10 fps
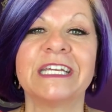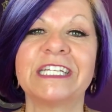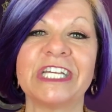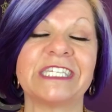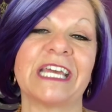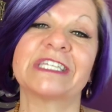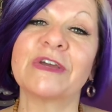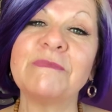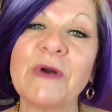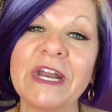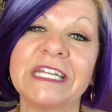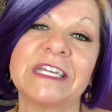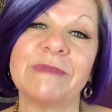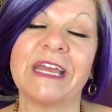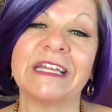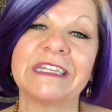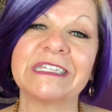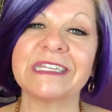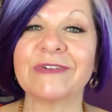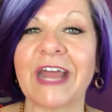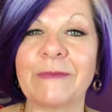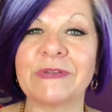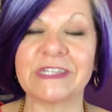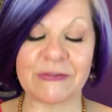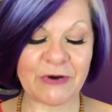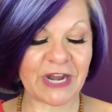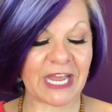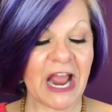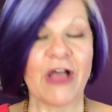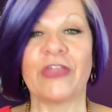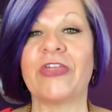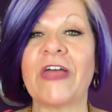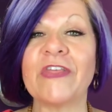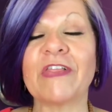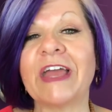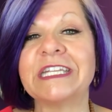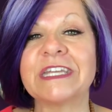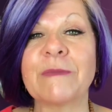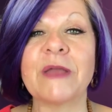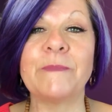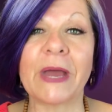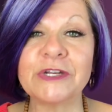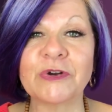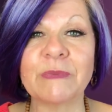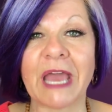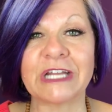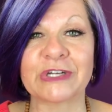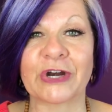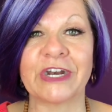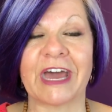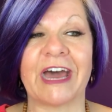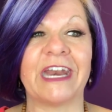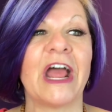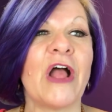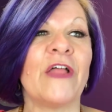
she says good morning to me. This is what happens in the morning. Then the lights in my bedroom get turned on.